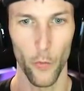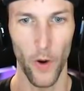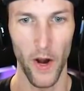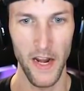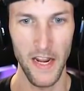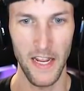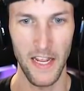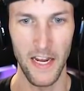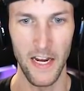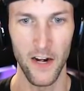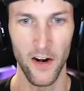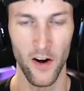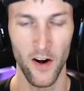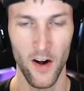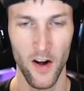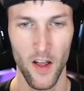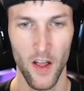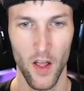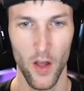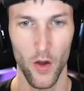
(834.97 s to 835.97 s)
Right
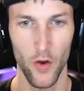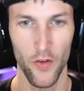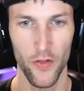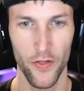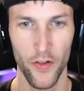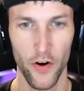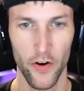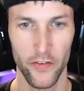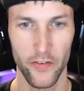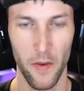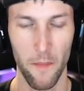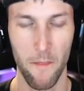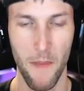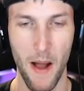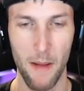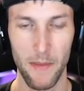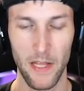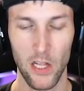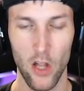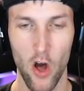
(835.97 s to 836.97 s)
here, there's a
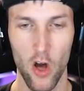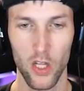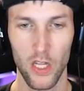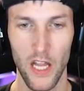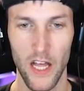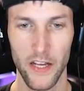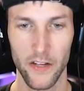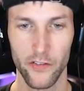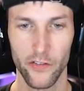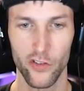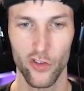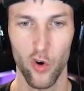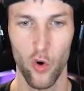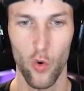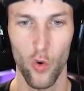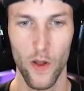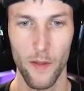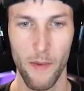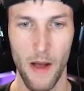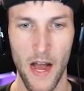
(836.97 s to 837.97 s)
Mommy Long Legs
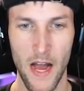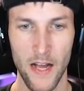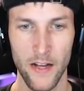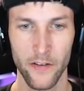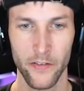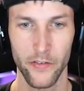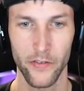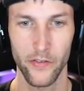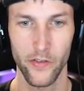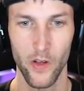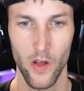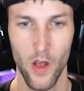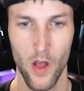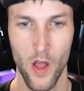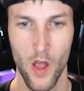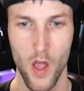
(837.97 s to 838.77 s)
toy box.